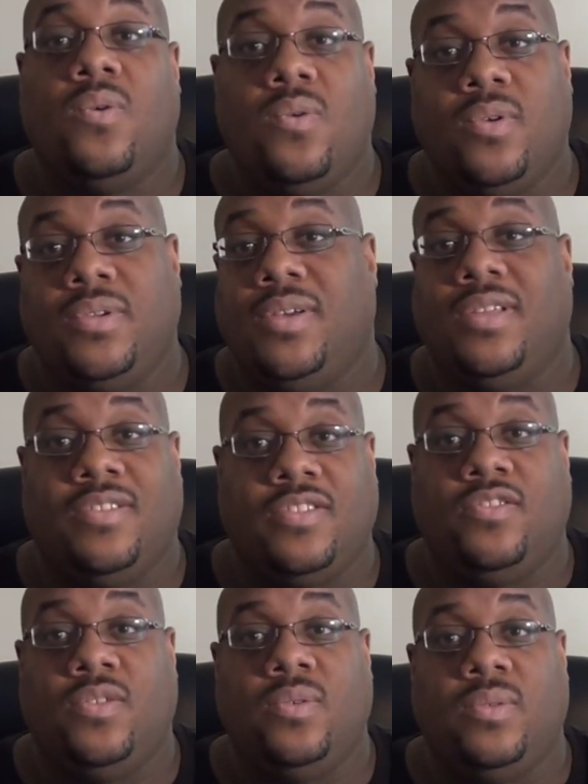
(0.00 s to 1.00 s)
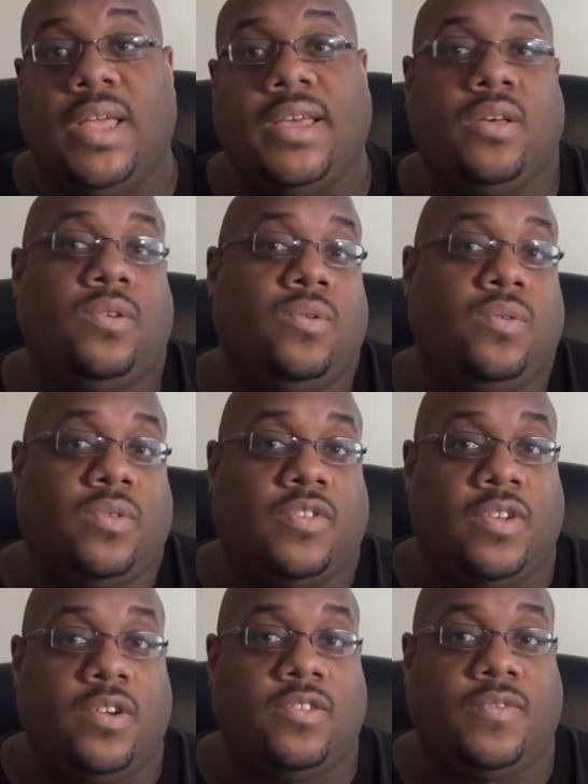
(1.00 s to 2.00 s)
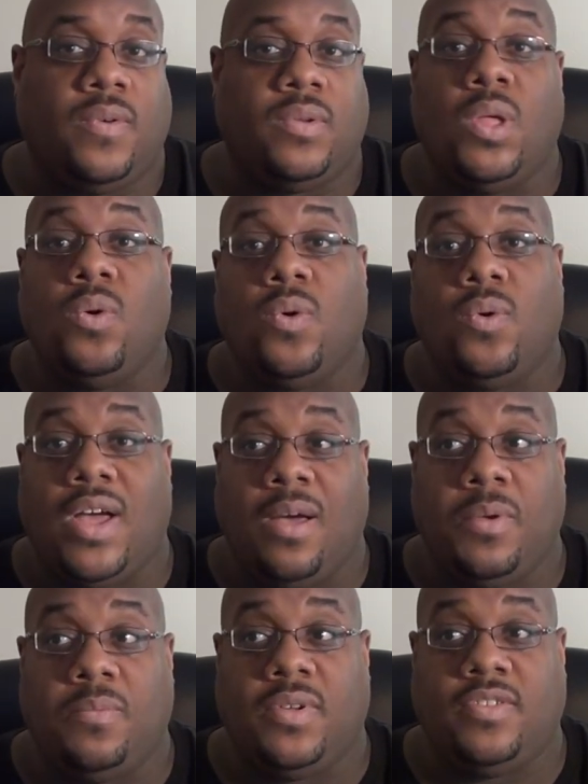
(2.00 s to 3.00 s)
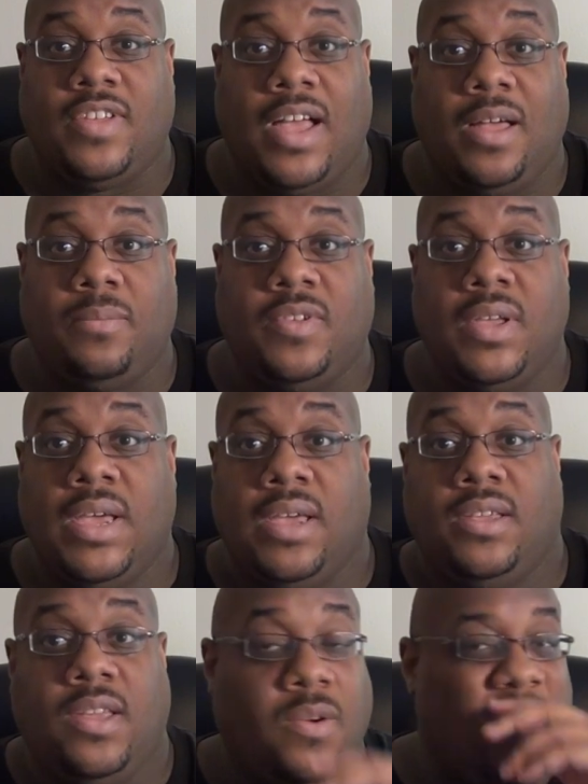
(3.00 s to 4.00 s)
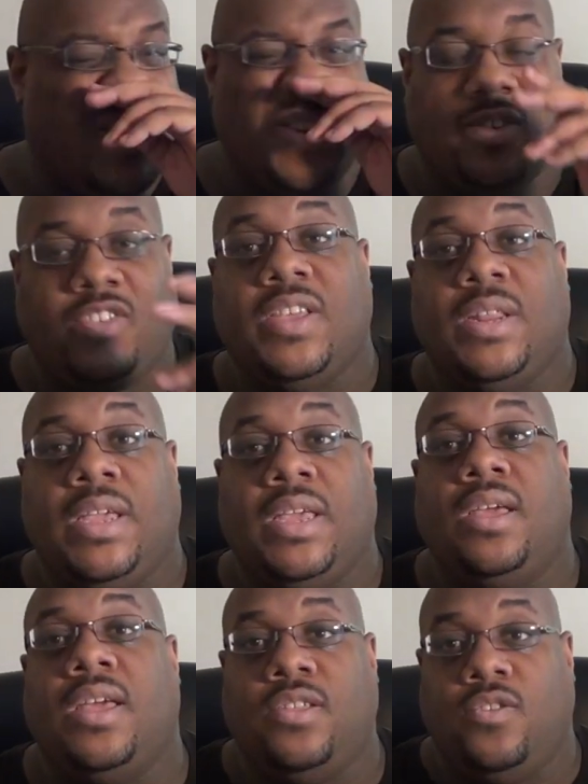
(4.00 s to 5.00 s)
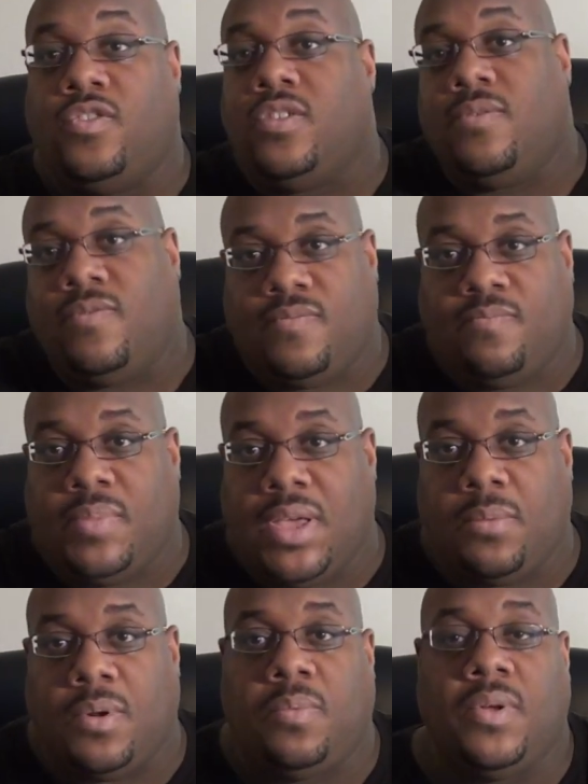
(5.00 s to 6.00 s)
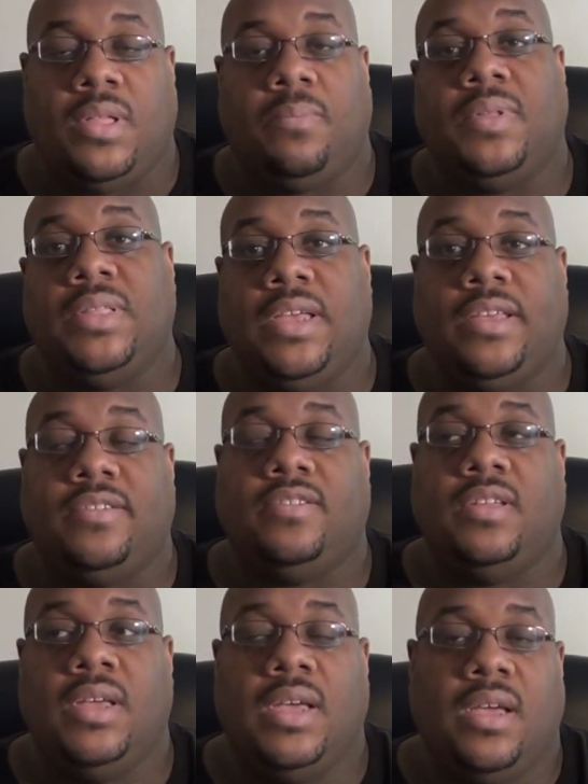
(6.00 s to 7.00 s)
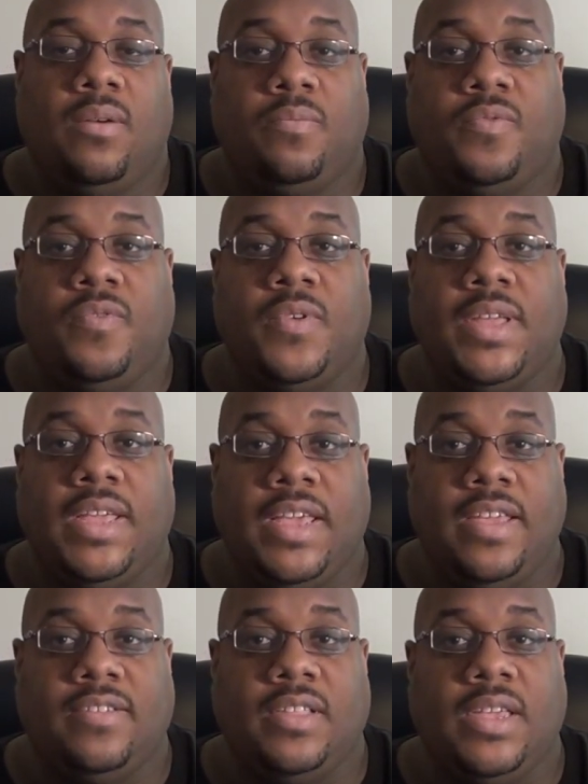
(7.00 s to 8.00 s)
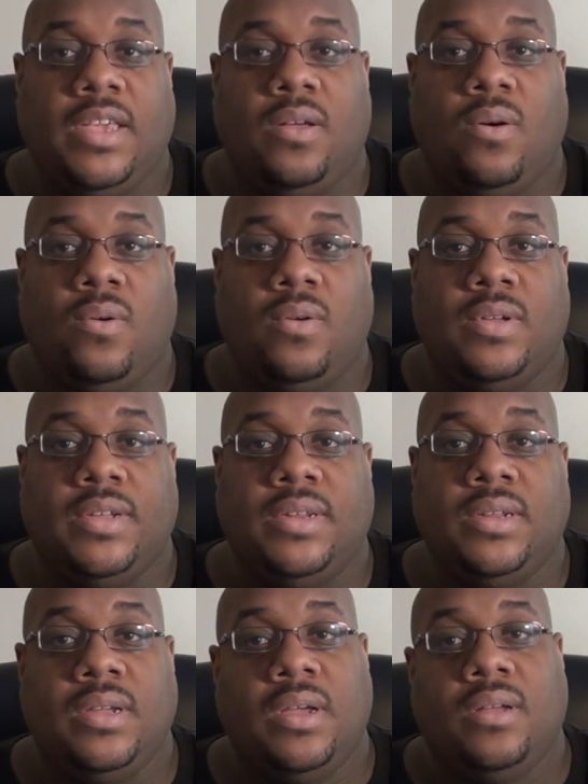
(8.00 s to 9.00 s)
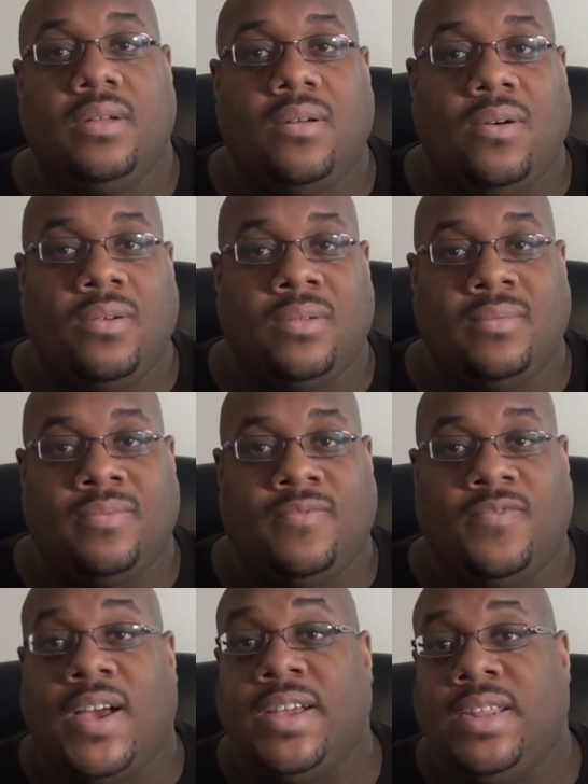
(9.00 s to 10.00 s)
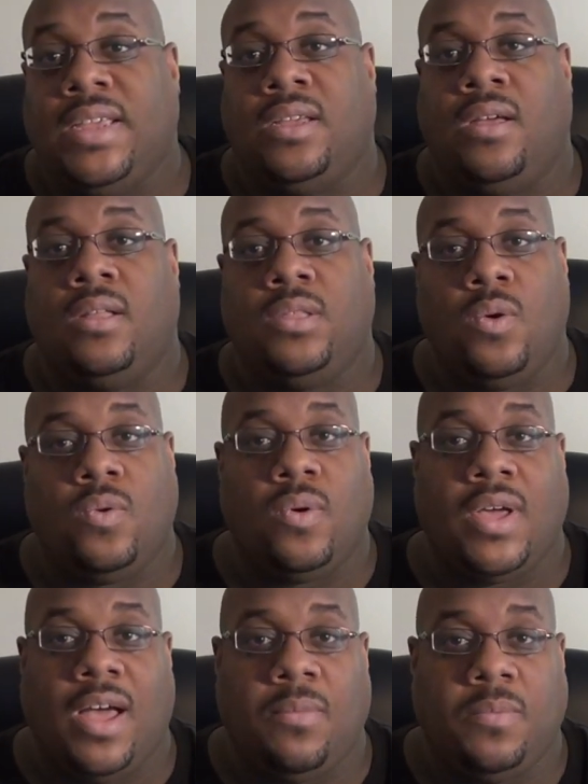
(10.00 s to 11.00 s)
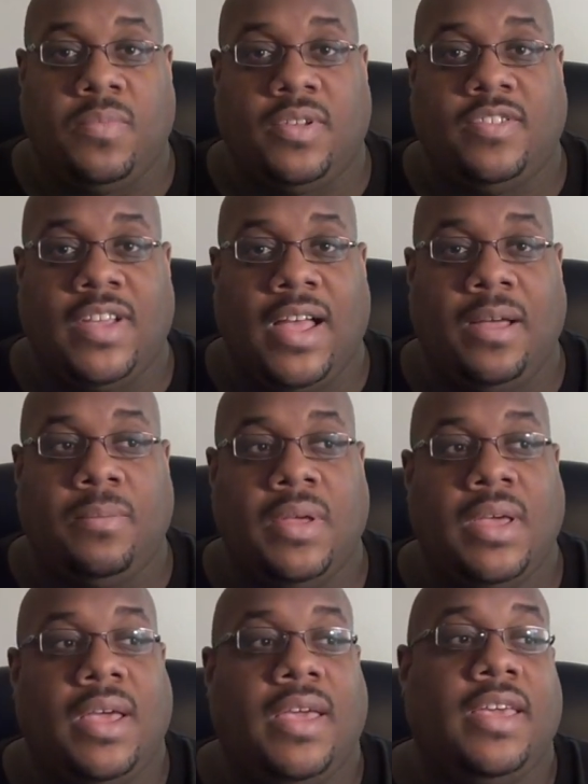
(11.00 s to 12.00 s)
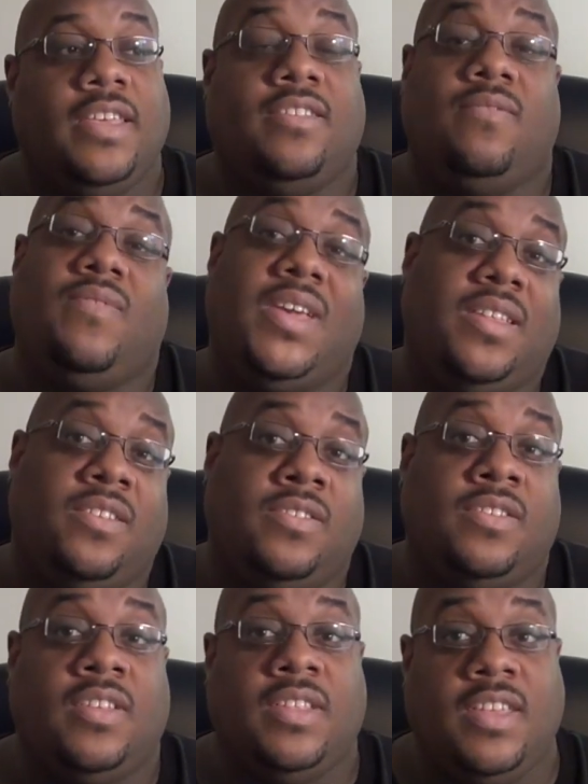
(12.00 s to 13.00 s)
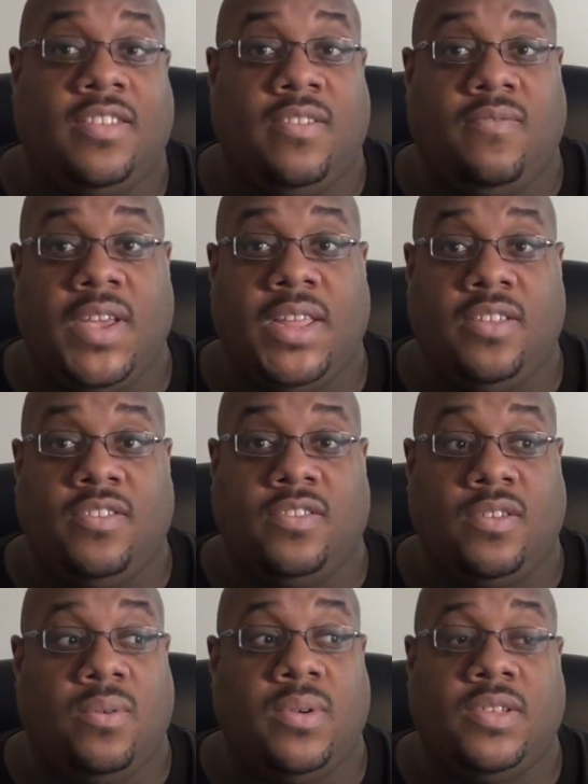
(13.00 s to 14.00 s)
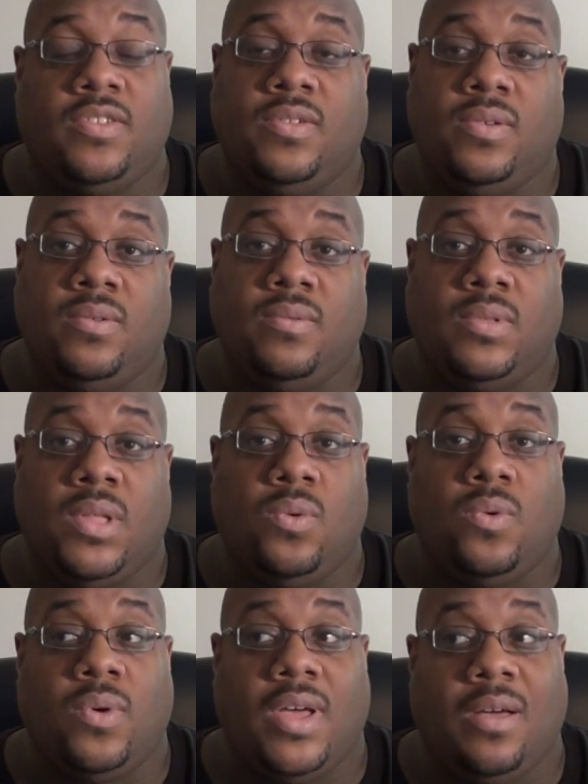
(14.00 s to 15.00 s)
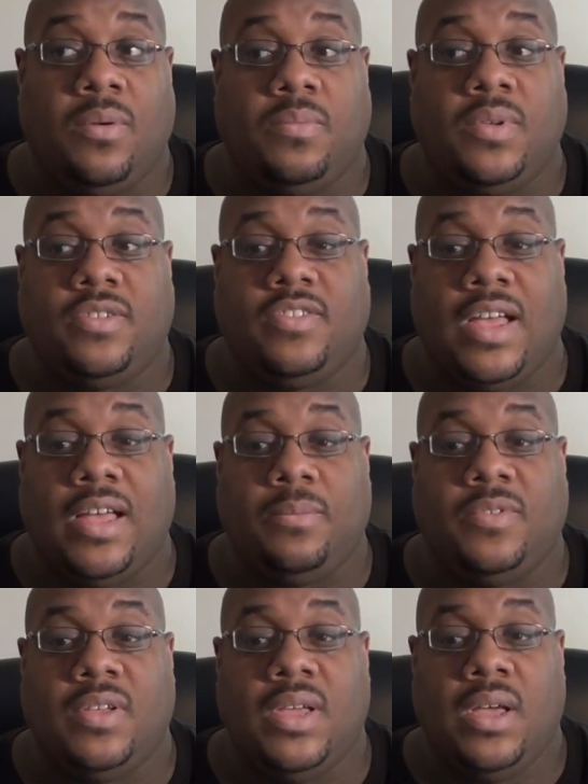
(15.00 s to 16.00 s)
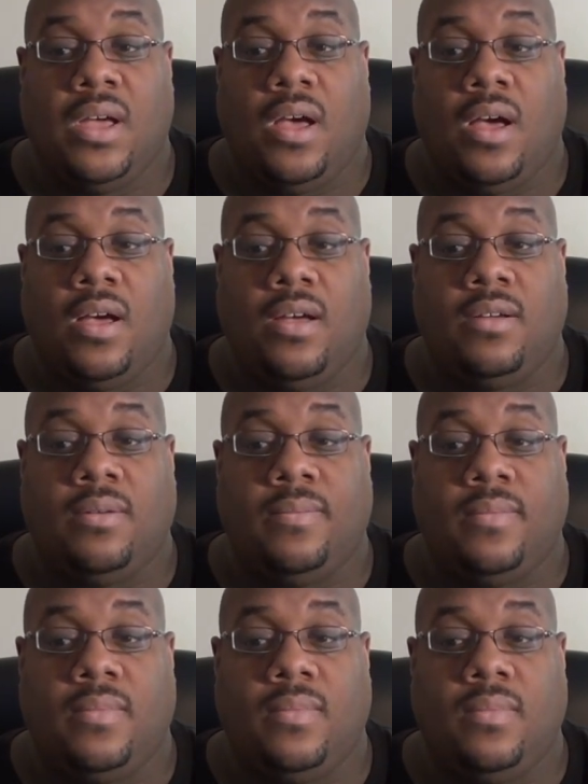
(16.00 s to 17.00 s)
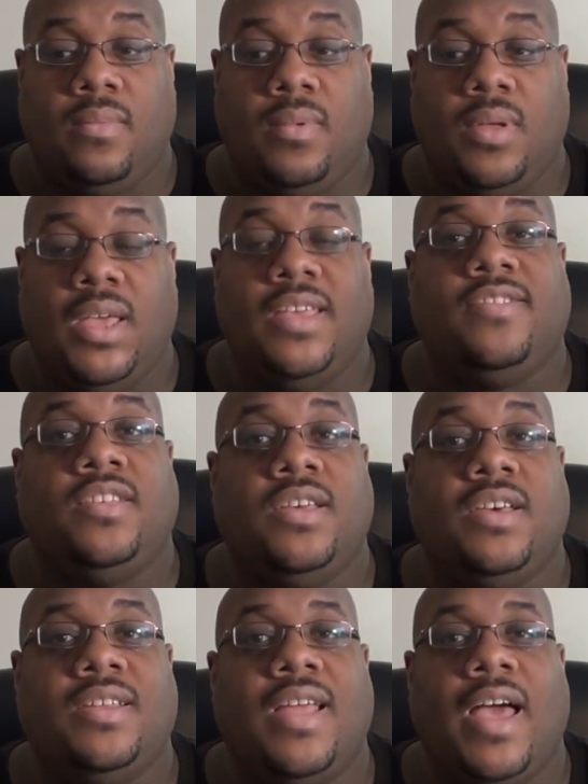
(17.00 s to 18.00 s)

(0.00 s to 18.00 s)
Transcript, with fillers: Or you could just do like a Google search for local comic book shops, you know, in your city, and you should be able to pull up a list pretty easily on on finding a local comic book shop. Its advantages and disadvantages going to local comic book shops. Um, it's good.